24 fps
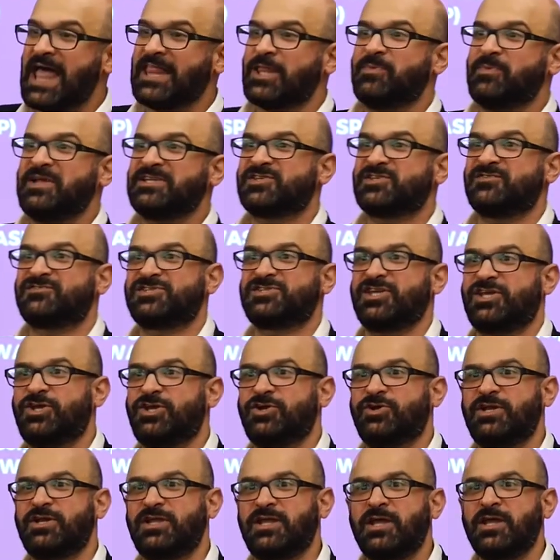elements of
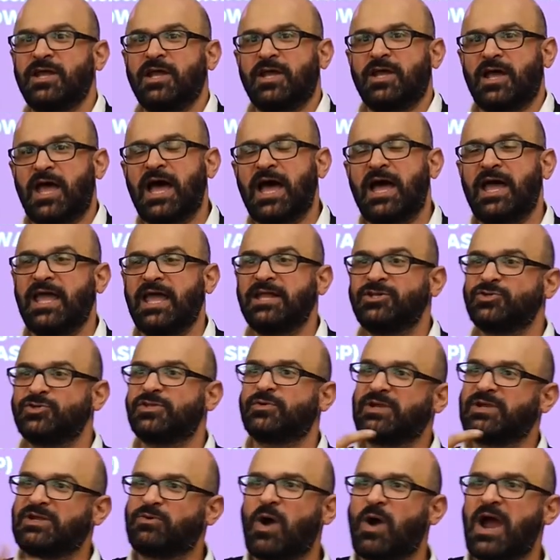security uh, into
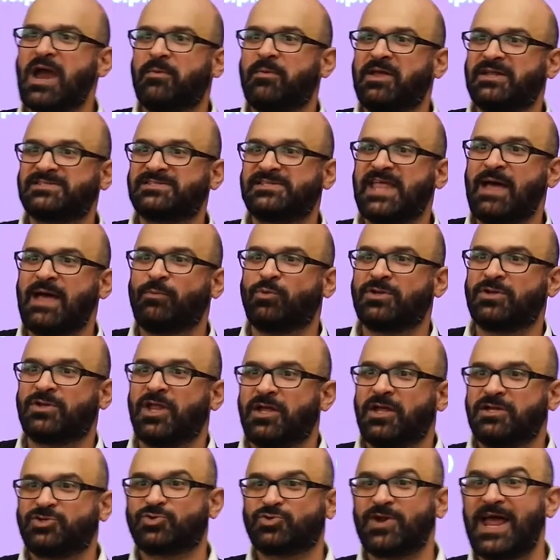the requirements that would
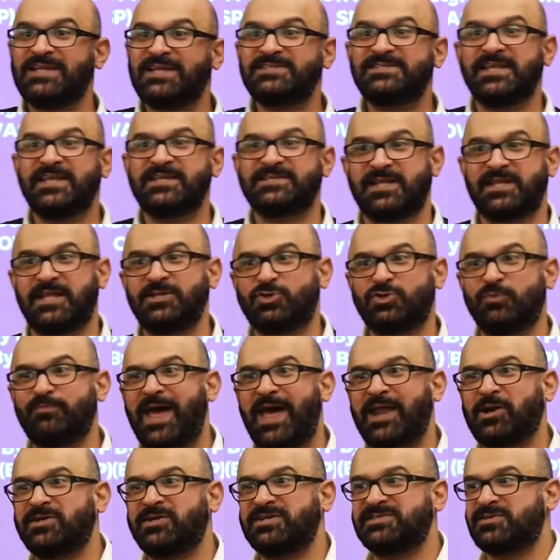translate into
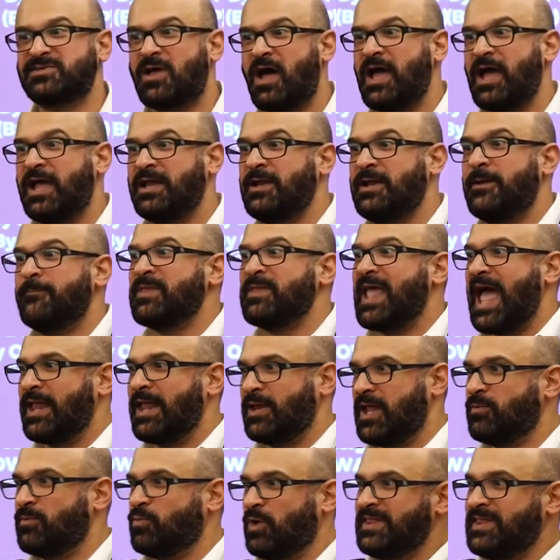better design. And
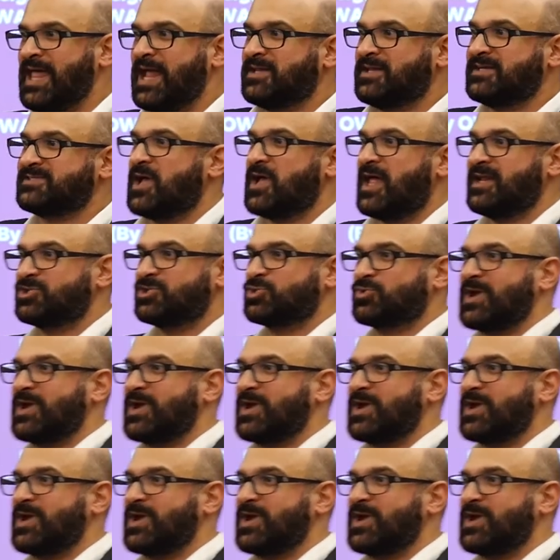then when that design is